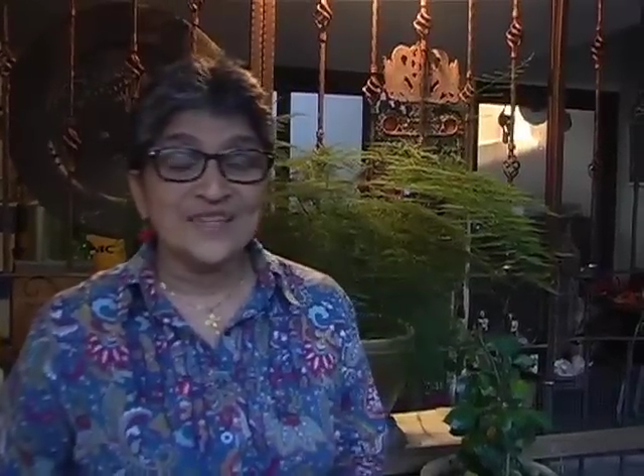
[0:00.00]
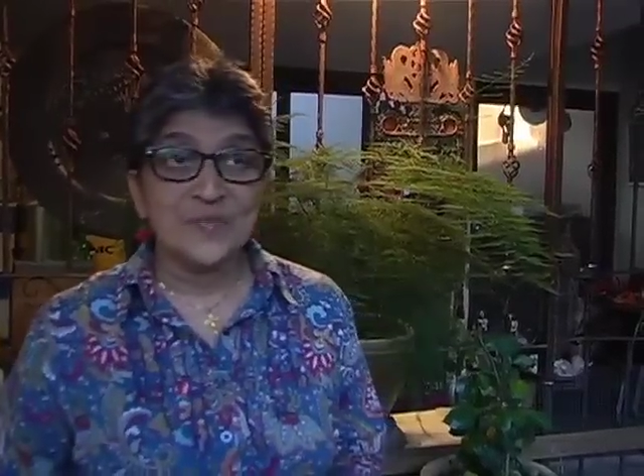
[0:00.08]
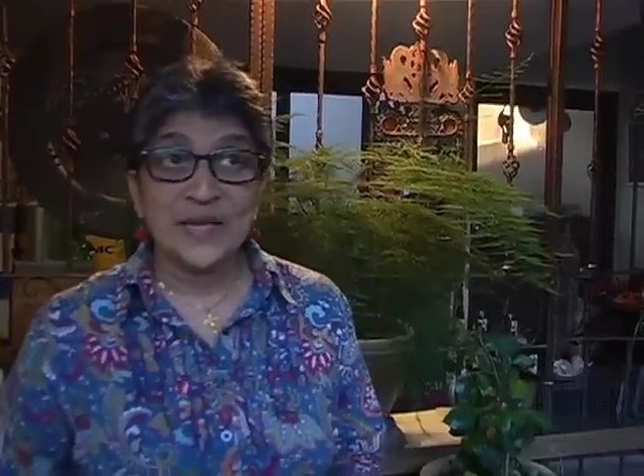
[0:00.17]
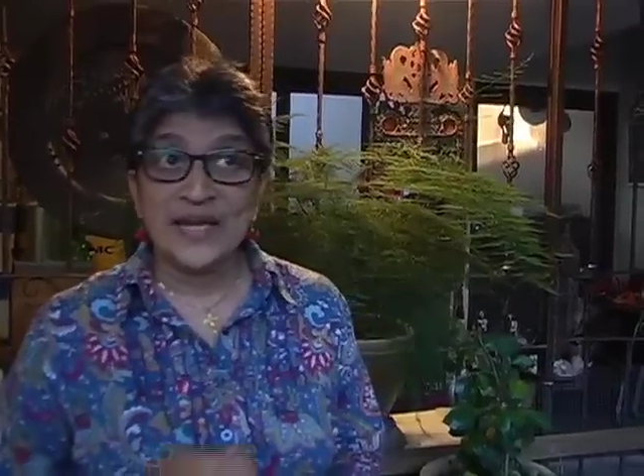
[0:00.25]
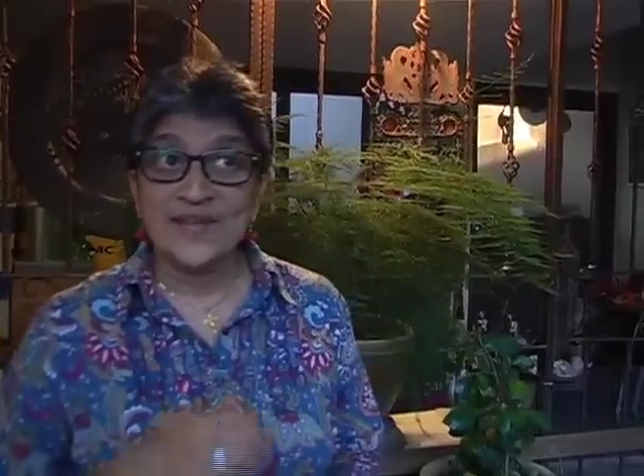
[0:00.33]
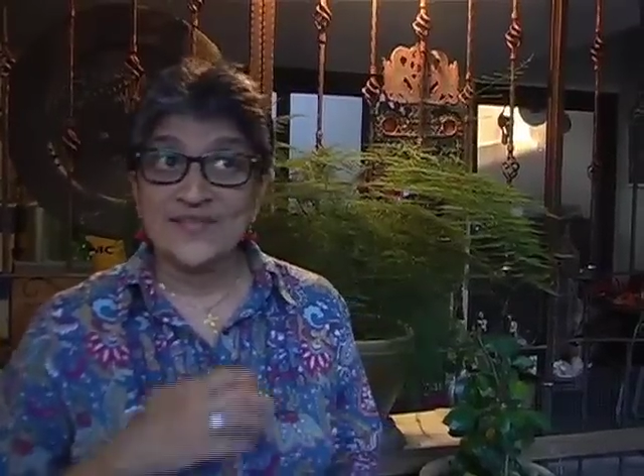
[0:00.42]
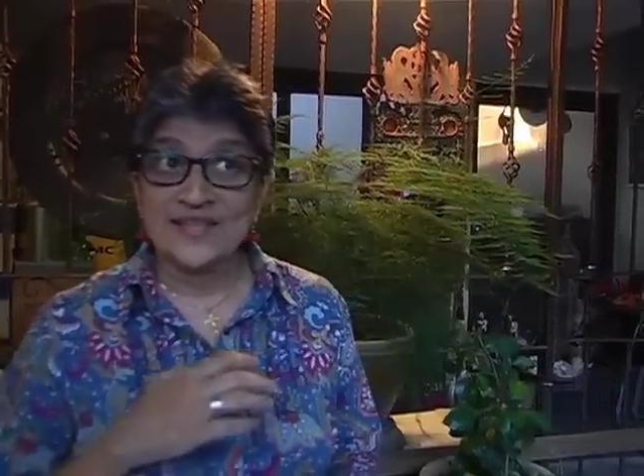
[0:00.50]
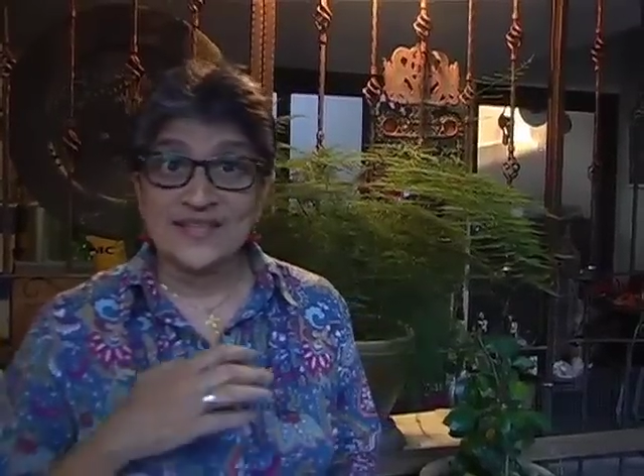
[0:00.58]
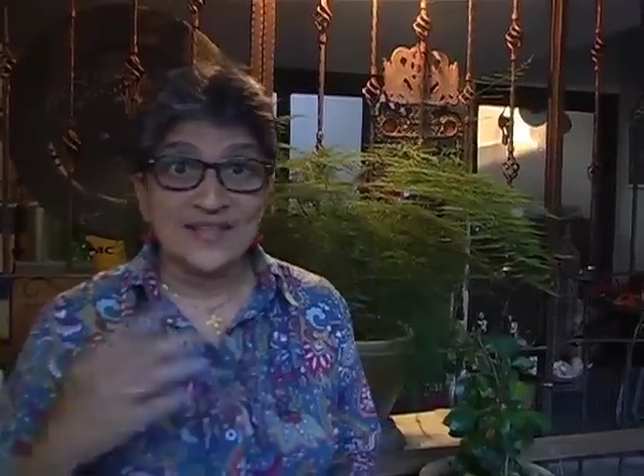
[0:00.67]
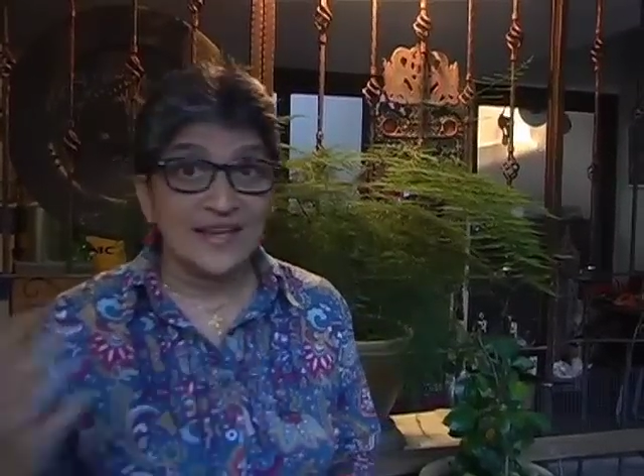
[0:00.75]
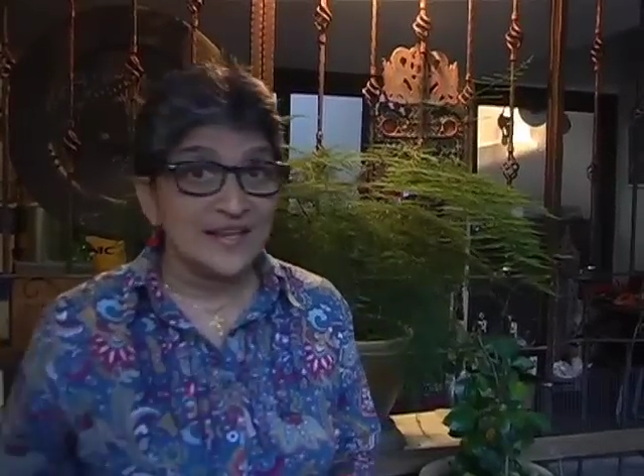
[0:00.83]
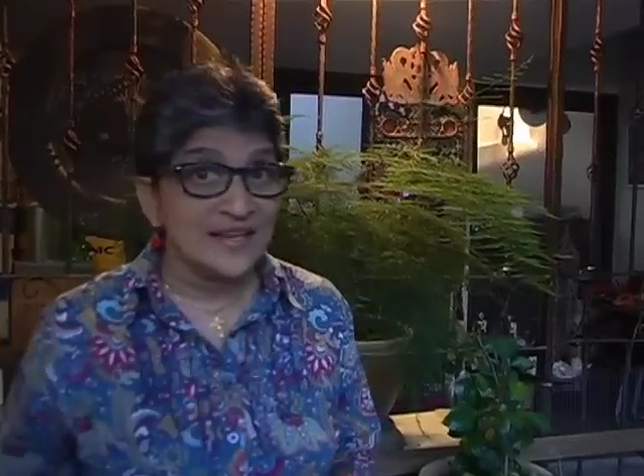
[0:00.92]
but have
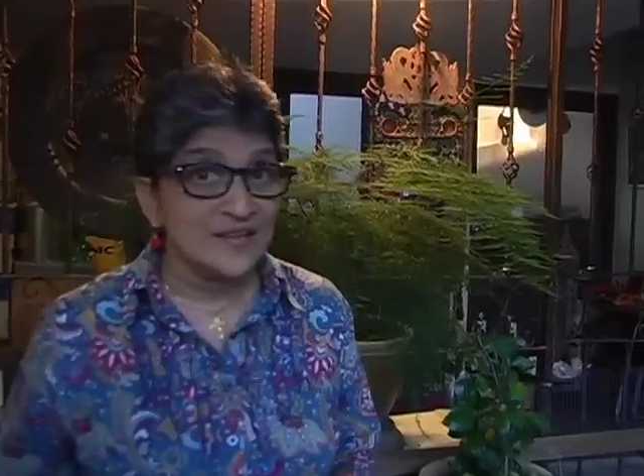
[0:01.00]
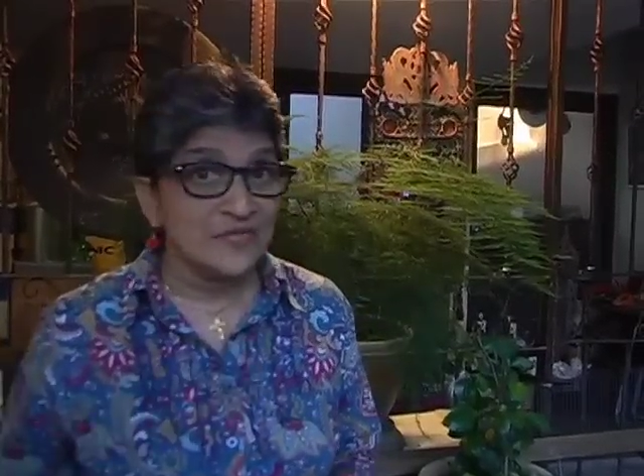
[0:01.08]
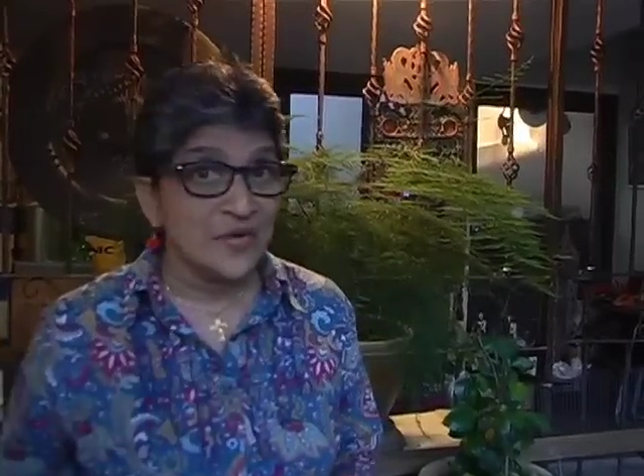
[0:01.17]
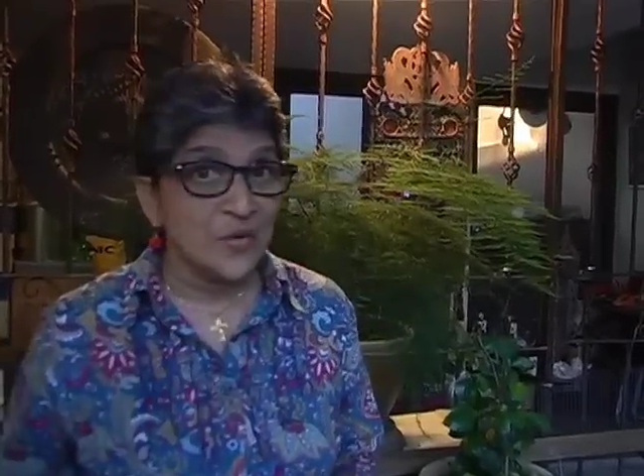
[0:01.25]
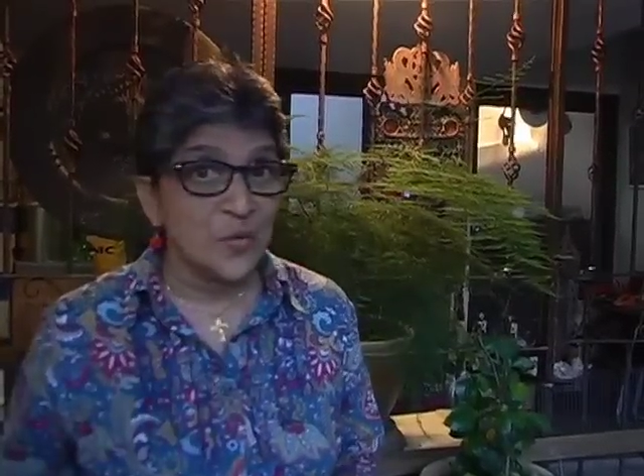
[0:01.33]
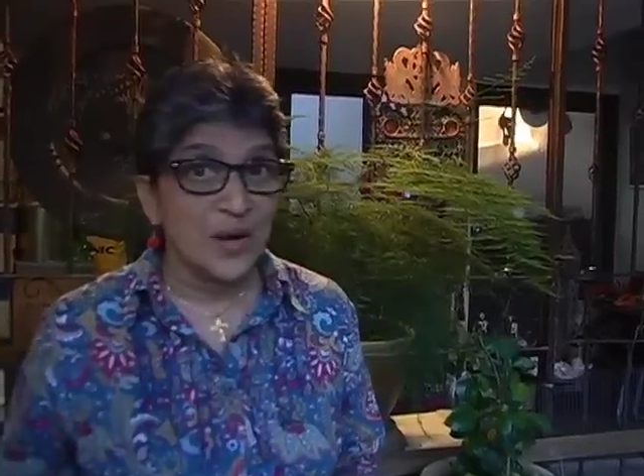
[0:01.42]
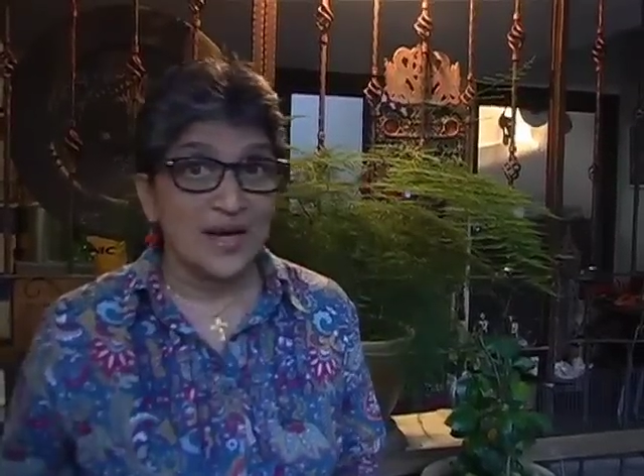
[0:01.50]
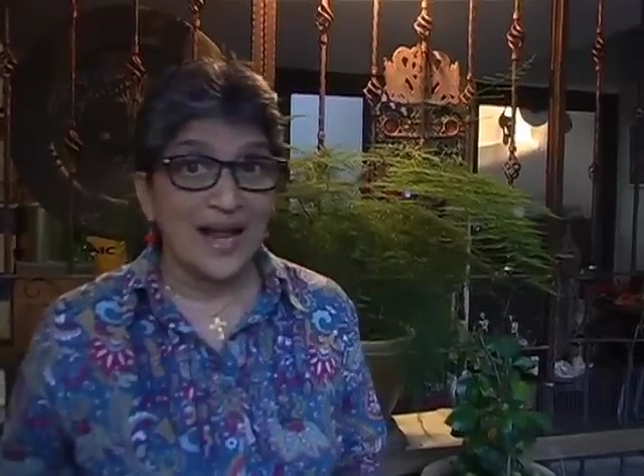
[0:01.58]
sustained it for, what,